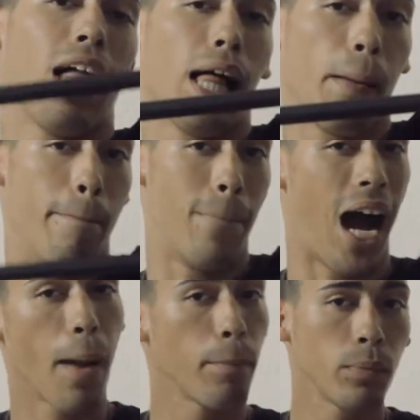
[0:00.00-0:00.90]
I
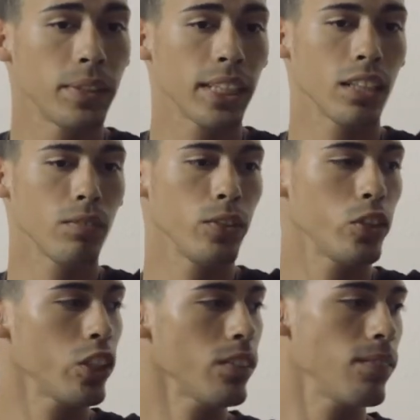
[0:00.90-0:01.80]
buy a boomstick in the
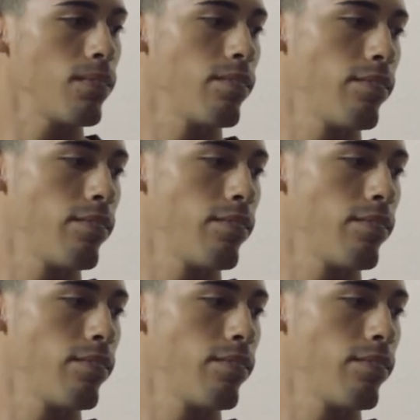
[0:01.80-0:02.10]
future?